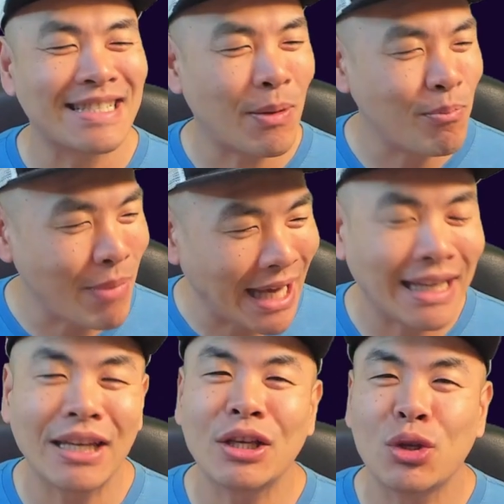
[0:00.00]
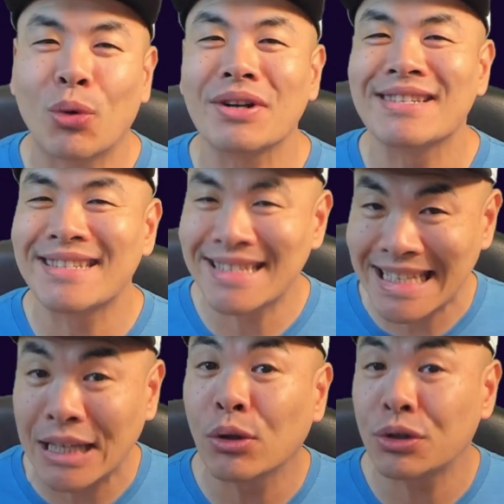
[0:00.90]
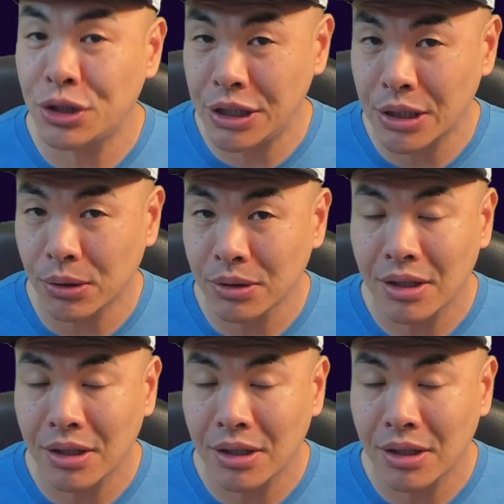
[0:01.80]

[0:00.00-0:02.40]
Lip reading: making your skill shield